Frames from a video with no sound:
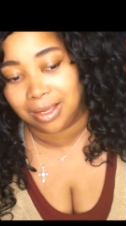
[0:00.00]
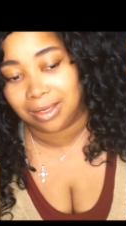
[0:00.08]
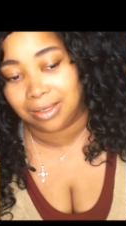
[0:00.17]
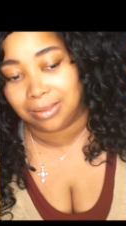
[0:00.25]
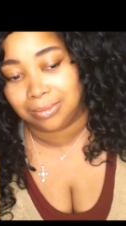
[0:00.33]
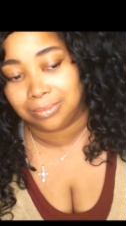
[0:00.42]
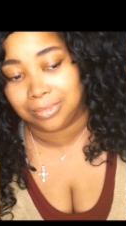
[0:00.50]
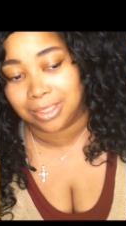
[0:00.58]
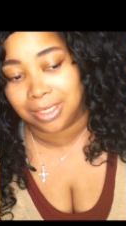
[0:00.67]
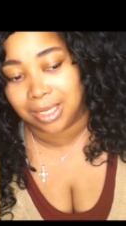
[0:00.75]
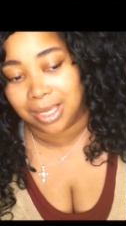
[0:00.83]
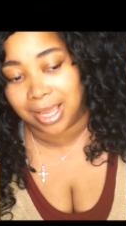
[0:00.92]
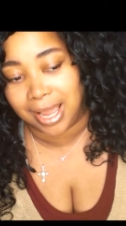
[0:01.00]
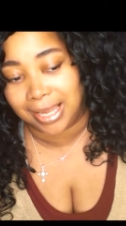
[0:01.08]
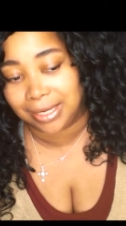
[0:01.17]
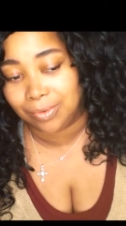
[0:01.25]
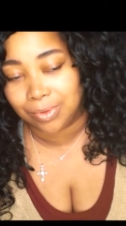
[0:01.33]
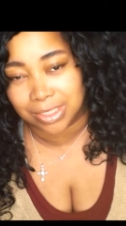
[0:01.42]

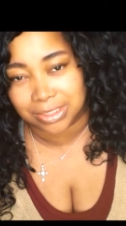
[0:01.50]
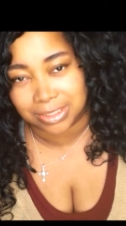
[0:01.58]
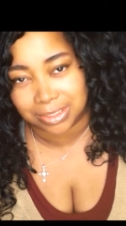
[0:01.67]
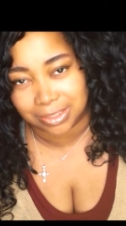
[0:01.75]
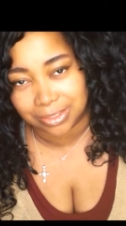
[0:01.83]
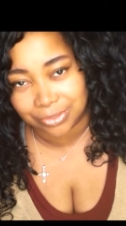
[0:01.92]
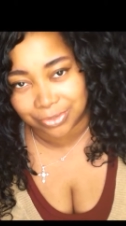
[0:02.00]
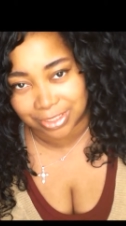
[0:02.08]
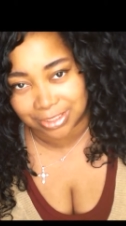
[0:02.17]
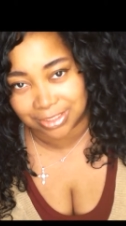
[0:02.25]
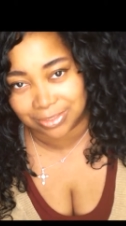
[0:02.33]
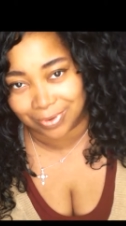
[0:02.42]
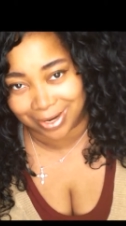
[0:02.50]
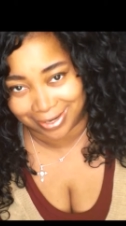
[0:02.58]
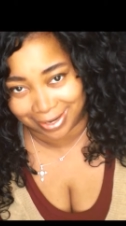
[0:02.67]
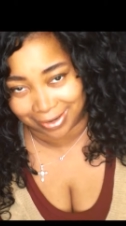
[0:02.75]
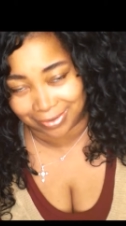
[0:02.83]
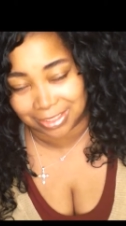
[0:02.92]
I can wear 10 in dresses
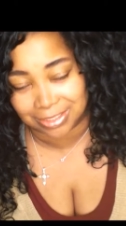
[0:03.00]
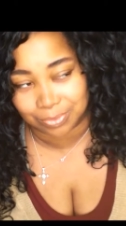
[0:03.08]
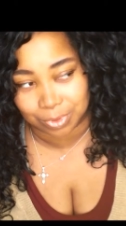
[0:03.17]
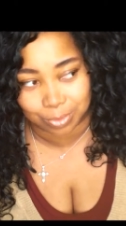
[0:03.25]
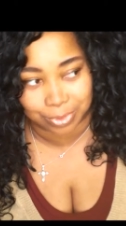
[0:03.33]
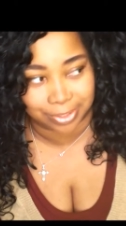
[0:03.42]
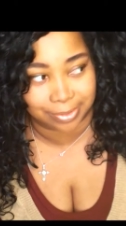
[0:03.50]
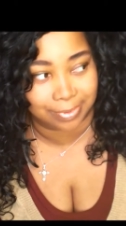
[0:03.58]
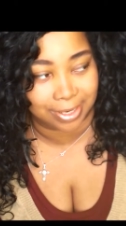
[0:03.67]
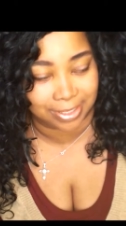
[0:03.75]
right now. That's what I'm wearing